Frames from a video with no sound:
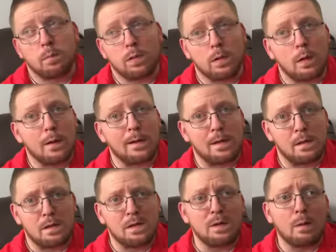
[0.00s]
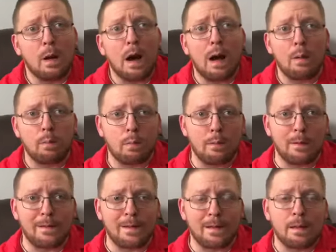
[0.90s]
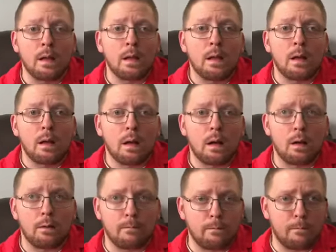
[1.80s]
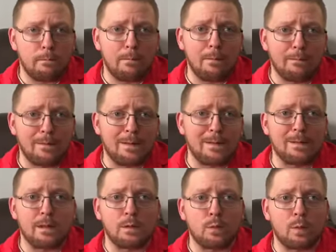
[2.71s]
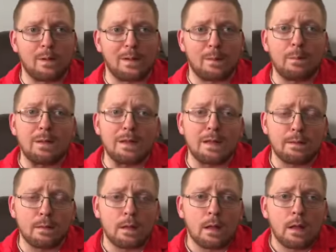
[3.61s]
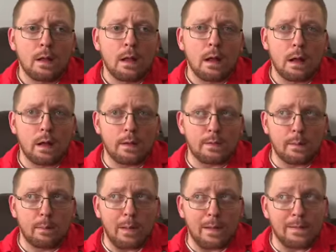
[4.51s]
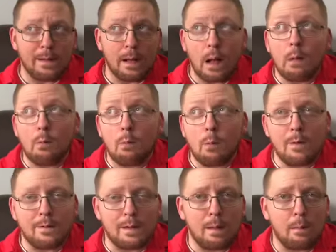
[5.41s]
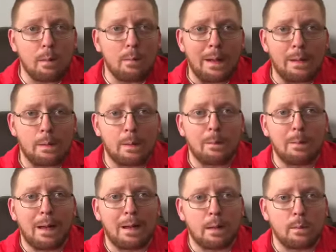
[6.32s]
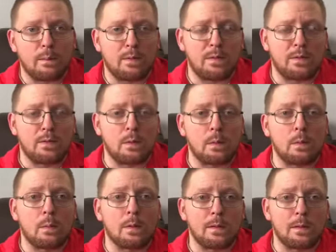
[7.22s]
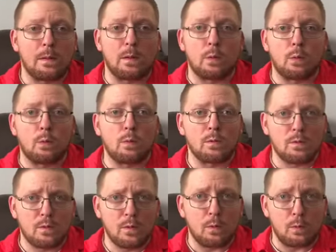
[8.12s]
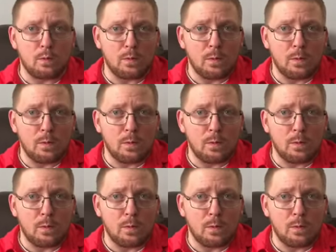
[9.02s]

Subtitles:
plug is still operating for 15 to 20 minutes, depending on what type of battery backup system you choose.